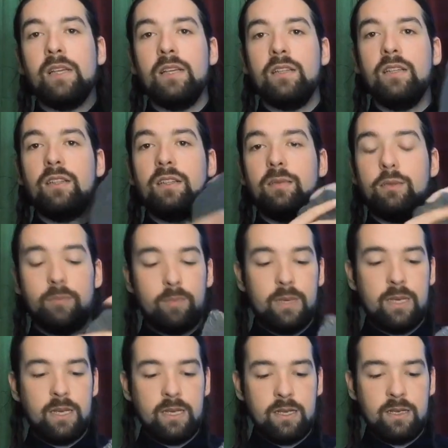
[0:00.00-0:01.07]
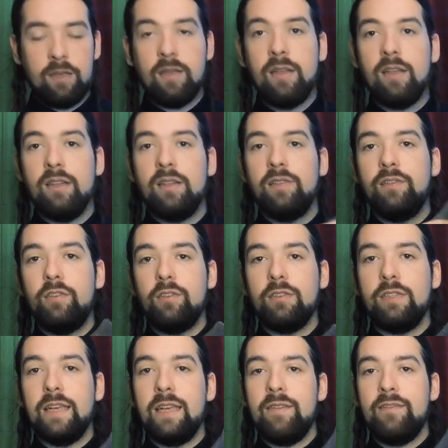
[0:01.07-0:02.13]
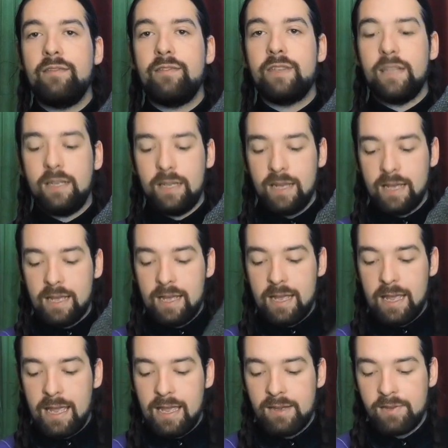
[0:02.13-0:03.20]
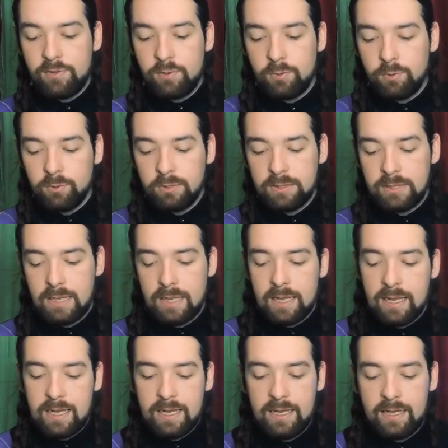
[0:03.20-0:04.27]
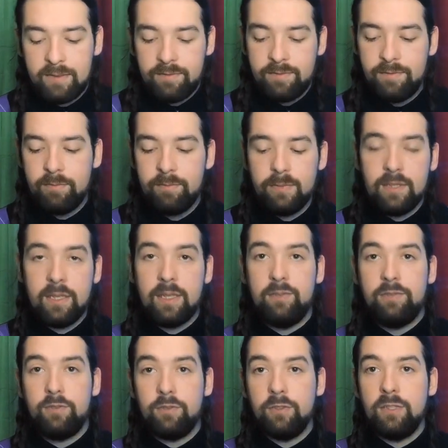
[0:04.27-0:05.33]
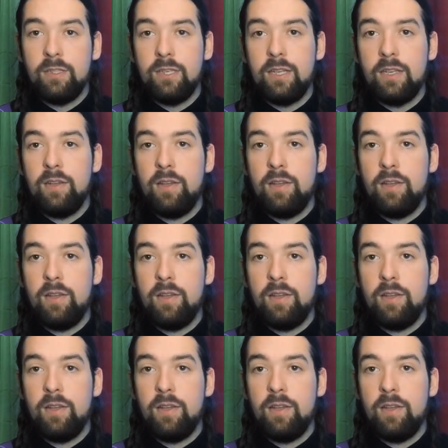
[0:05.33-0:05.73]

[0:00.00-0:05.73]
so this would be the front left, and of course I have the front